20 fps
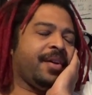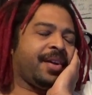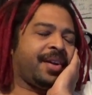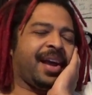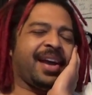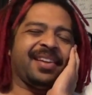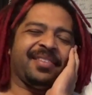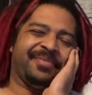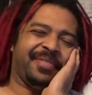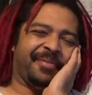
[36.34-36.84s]

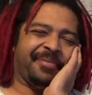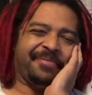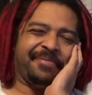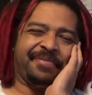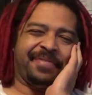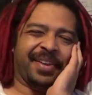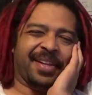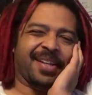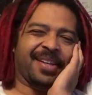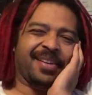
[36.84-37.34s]
kind of a
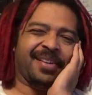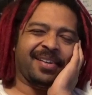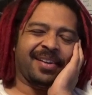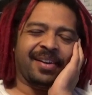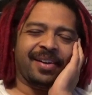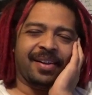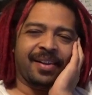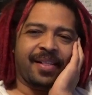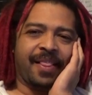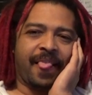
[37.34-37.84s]
filler.
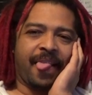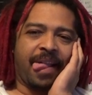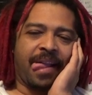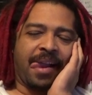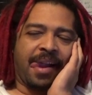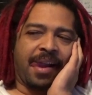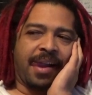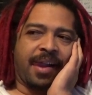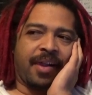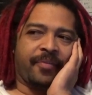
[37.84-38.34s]

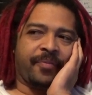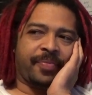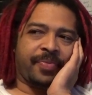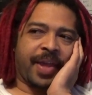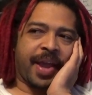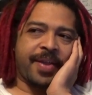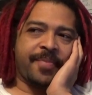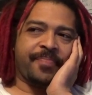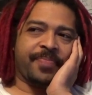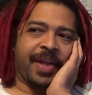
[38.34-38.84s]

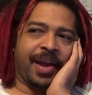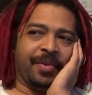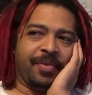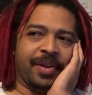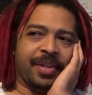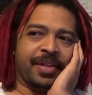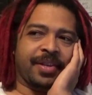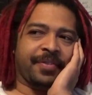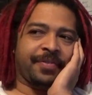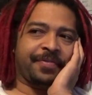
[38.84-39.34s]
Like, not
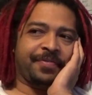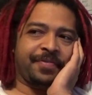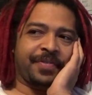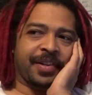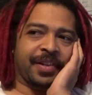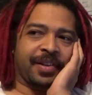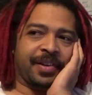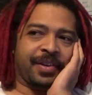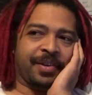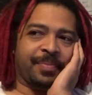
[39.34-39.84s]
really a
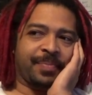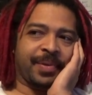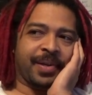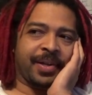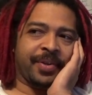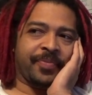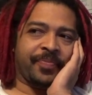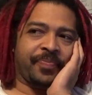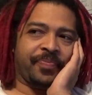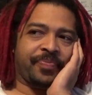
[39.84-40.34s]
filler,
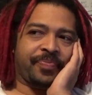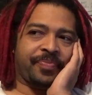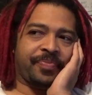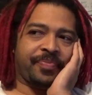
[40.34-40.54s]
but